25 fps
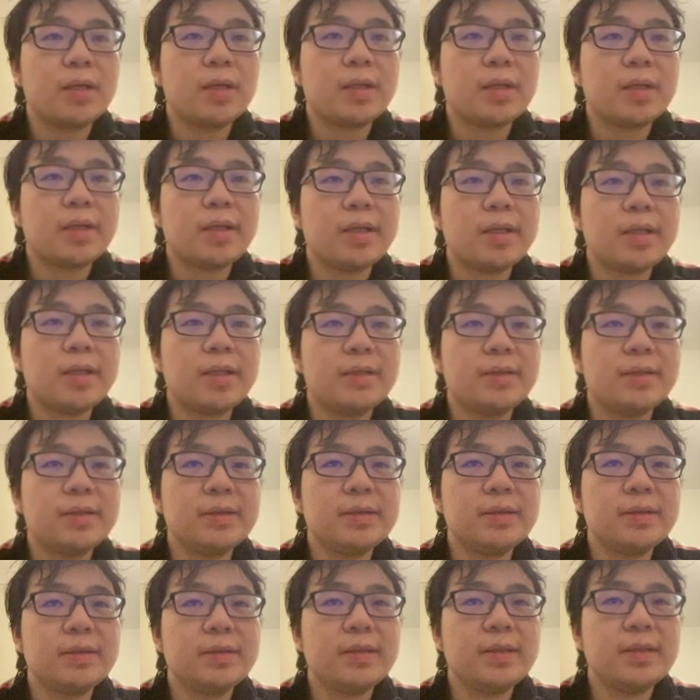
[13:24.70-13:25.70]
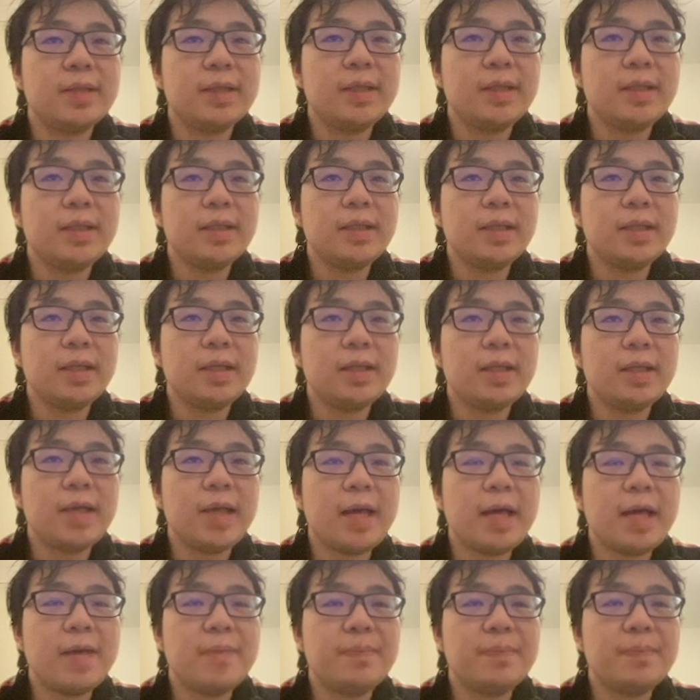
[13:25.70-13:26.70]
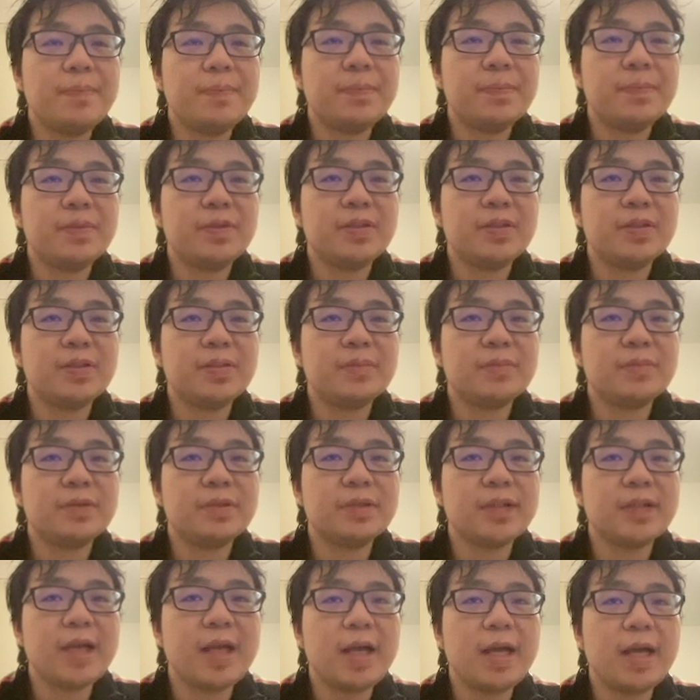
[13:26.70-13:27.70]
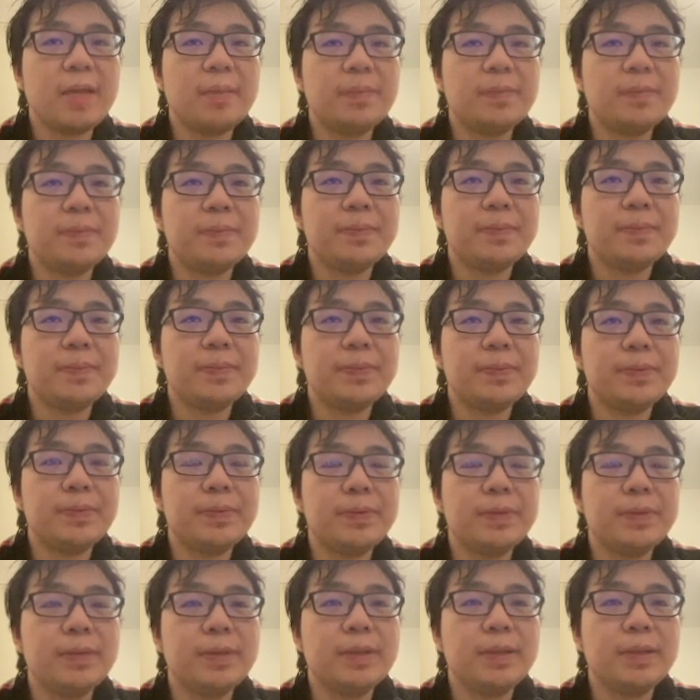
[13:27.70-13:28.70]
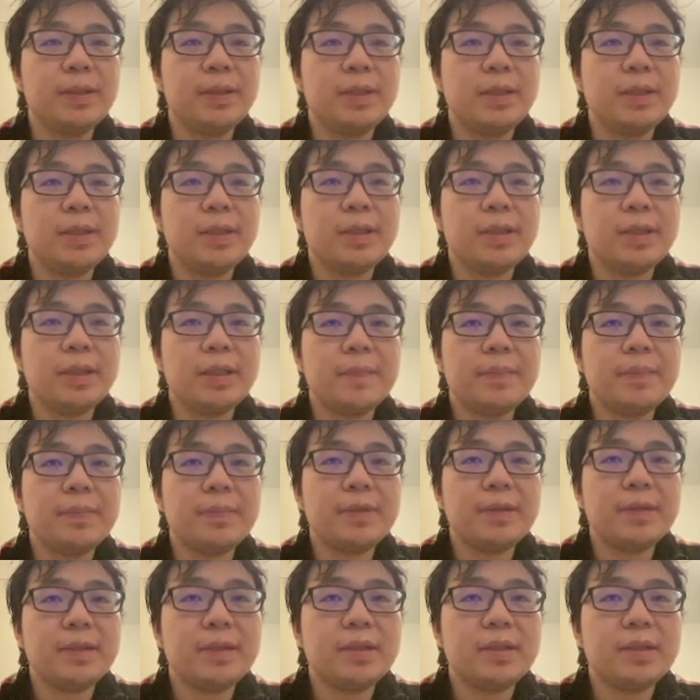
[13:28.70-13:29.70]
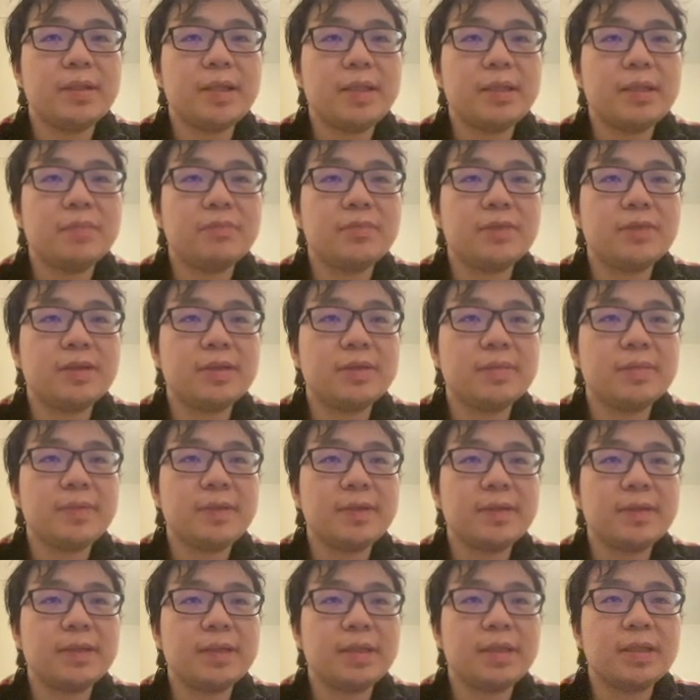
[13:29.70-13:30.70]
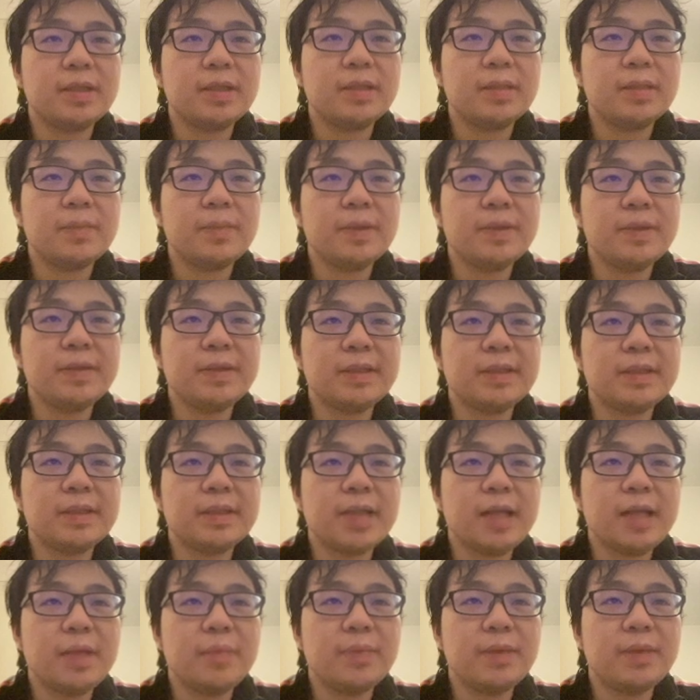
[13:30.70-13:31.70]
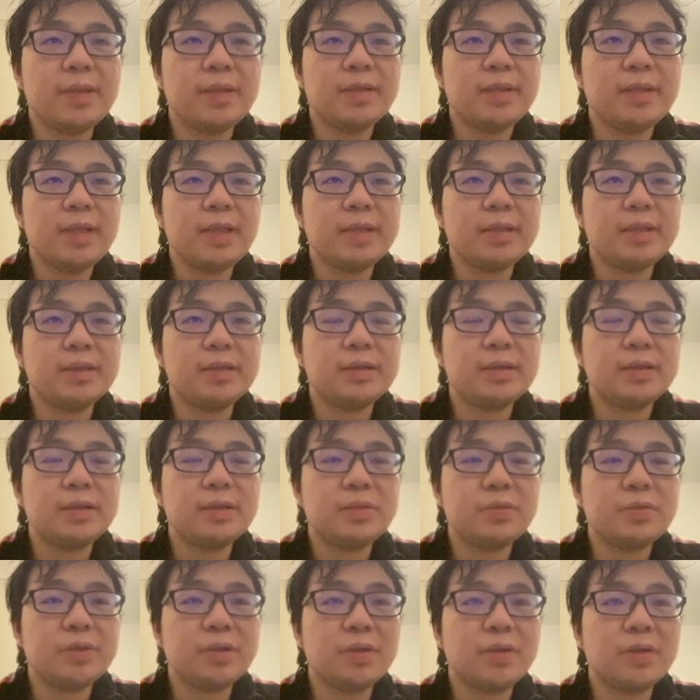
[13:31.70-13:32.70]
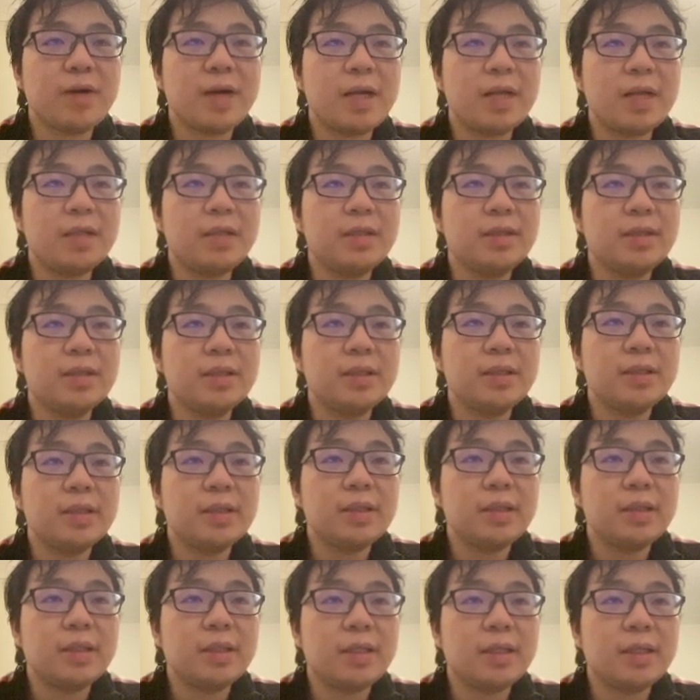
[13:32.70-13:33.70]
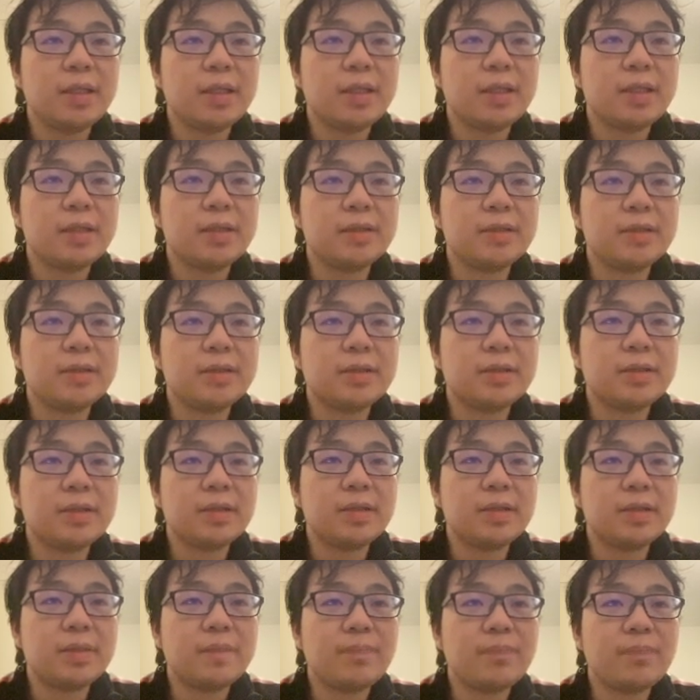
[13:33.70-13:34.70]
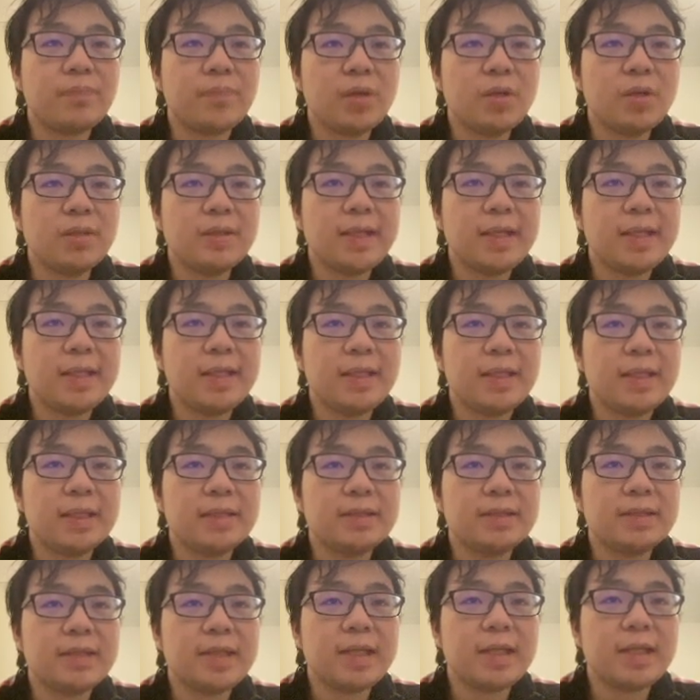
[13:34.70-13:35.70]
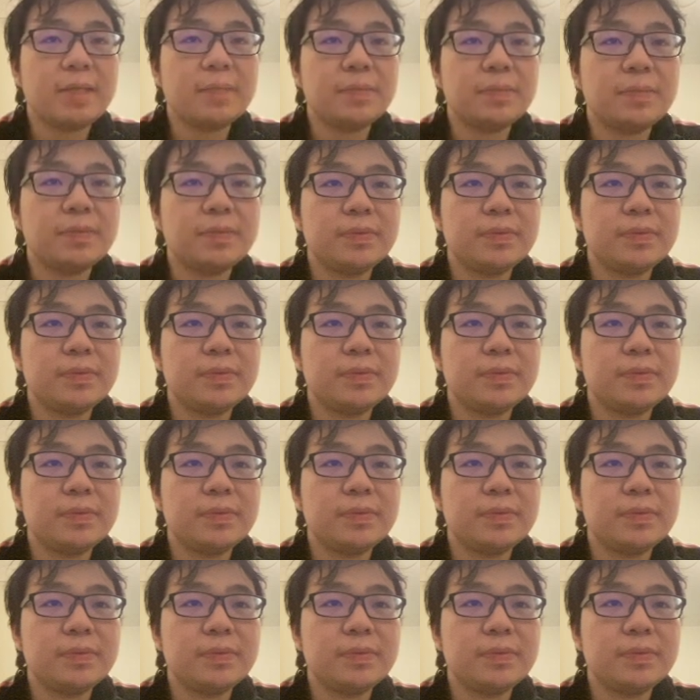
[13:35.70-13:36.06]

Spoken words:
Case link and atom type. Yep, atom is basically the basic type, and that's required. And multi-links type.